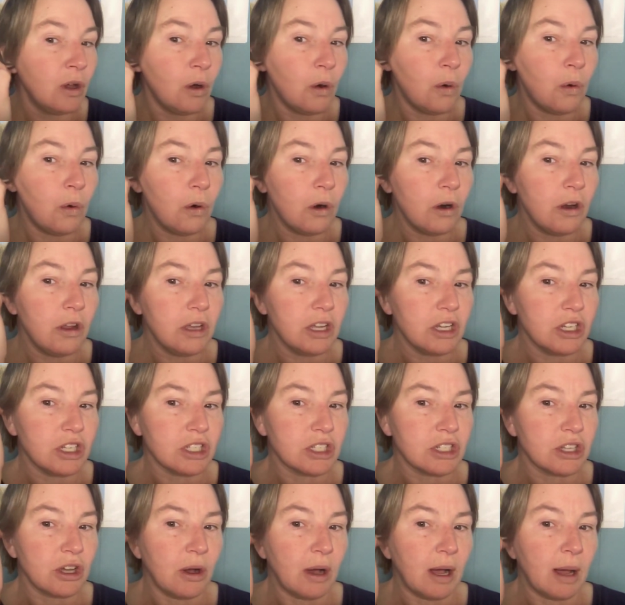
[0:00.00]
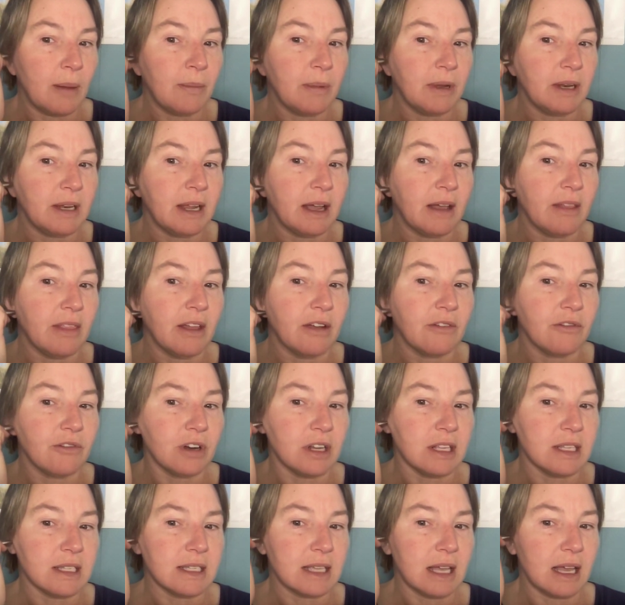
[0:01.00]
or you can just go up and down that
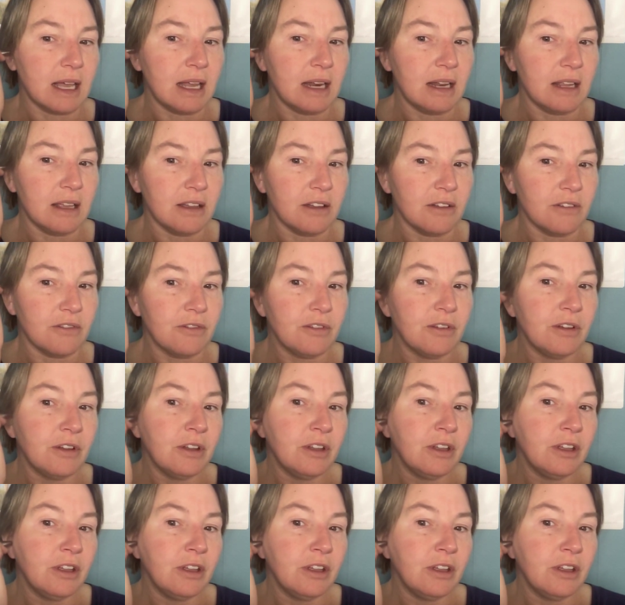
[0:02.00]
front side if